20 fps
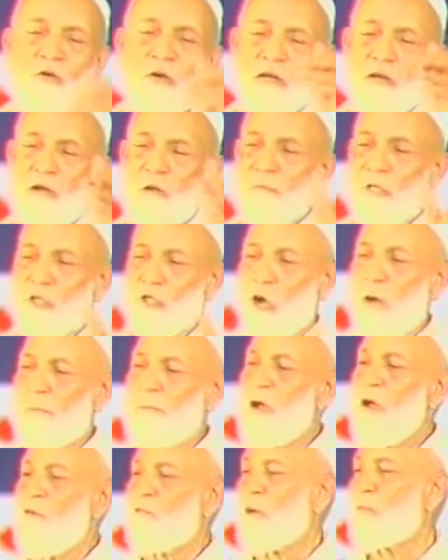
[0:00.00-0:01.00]
you are our
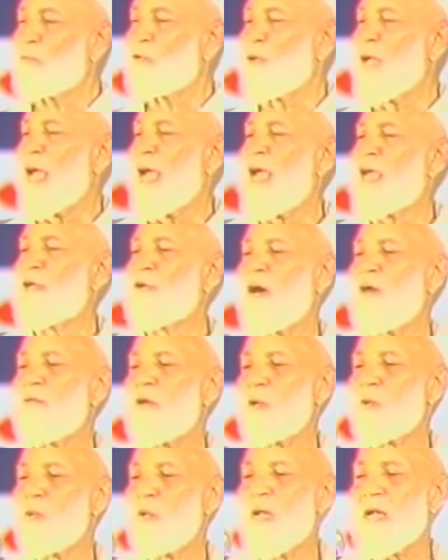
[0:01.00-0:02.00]
bishop, from today you are
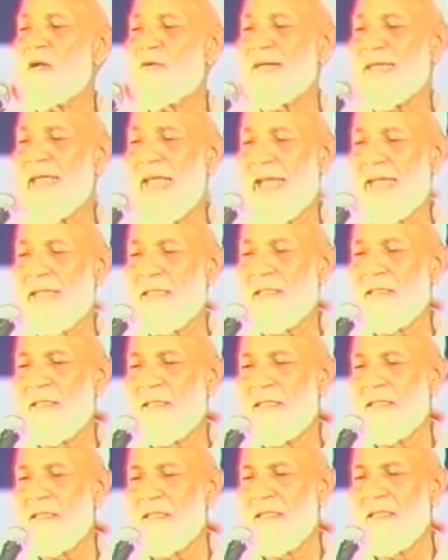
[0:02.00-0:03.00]
our ruler, our king.
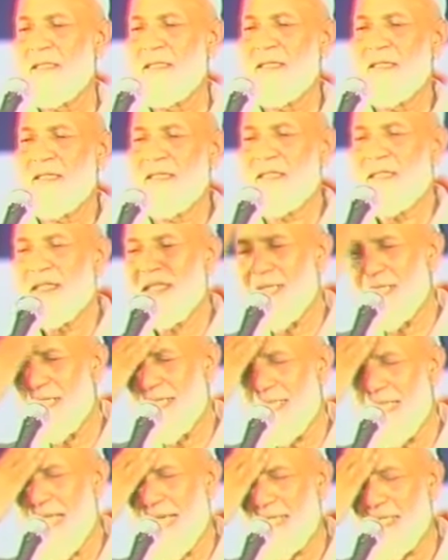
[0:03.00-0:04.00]
They
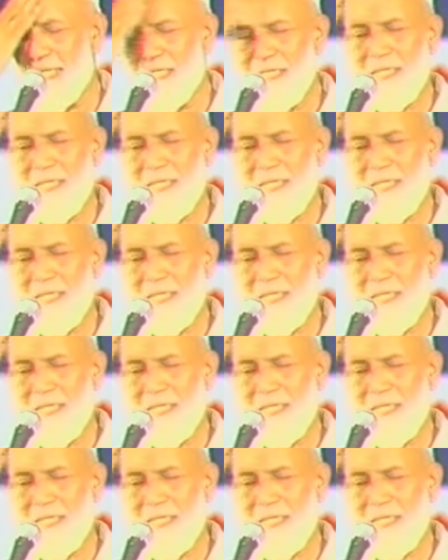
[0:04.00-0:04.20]
did that.